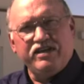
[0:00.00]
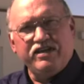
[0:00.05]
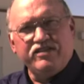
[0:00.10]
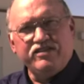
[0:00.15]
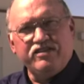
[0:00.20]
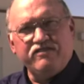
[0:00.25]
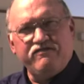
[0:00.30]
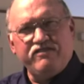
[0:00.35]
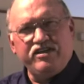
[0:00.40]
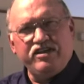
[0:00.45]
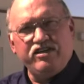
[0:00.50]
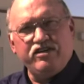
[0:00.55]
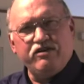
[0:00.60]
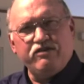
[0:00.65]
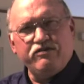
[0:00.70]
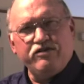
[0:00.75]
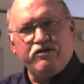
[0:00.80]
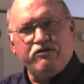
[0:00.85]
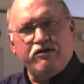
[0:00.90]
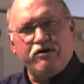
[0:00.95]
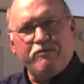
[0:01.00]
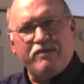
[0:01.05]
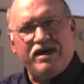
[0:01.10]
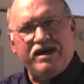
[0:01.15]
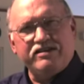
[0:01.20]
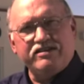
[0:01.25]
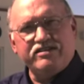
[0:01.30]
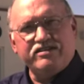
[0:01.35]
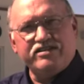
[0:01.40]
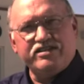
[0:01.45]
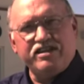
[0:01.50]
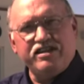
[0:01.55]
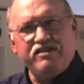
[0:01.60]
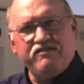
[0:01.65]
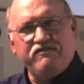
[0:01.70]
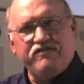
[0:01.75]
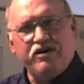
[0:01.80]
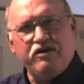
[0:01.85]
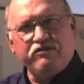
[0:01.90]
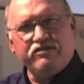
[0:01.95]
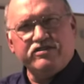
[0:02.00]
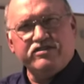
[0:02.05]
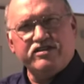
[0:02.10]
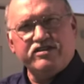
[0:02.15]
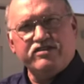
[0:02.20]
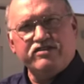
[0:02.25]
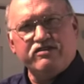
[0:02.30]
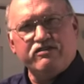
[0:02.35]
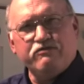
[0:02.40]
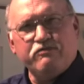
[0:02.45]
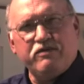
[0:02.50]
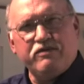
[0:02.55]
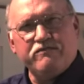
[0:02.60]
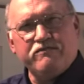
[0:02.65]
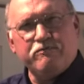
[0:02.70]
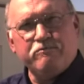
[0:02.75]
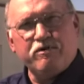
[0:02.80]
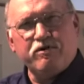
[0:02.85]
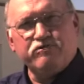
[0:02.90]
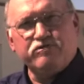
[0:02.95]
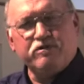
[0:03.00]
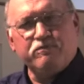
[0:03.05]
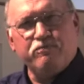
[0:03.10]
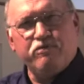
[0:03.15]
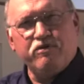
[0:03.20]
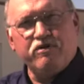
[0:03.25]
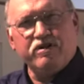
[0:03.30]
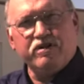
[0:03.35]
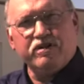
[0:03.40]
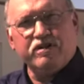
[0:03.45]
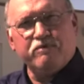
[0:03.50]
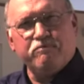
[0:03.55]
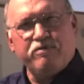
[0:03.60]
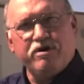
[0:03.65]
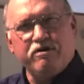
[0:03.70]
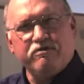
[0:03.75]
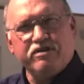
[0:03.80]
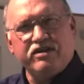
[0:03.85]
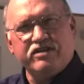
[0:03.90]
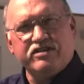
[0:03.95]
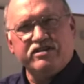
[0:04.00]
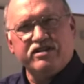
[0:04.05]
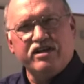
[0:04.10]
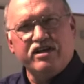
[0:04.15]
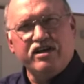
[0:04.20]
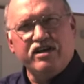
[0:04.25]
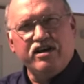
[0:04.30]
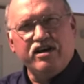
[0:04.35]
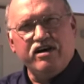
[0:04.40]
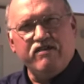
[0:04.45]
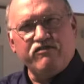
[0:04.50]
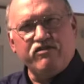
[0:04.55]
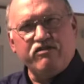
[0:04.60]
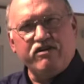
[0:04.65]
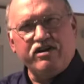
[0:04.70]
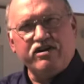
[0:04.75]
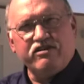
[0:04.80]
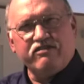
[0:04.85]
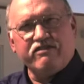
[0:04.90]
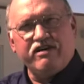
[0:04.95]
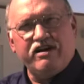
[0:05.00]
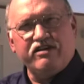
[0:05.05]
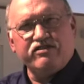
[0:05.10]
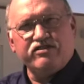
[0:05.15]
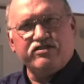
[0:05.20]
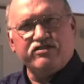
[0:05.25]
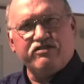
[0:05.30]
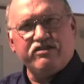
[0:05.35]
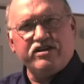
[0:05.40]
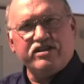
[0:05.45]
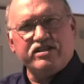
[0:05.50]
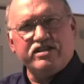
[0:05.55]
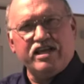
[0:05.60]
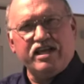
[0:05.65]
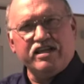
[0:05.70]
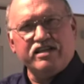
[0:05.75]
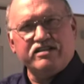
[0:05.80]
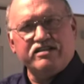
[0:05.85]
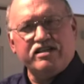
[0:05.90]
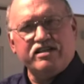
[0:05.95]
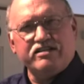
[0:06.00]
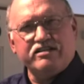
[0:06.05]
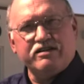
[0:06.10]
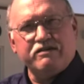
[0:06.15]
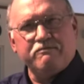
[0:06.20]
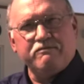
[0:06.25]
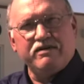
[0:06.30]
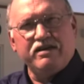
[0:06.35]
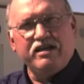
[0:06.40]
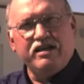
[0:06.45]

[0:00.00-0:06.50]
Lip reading: The video you are about to see focuses on one of the most important components of your underground storage tank system,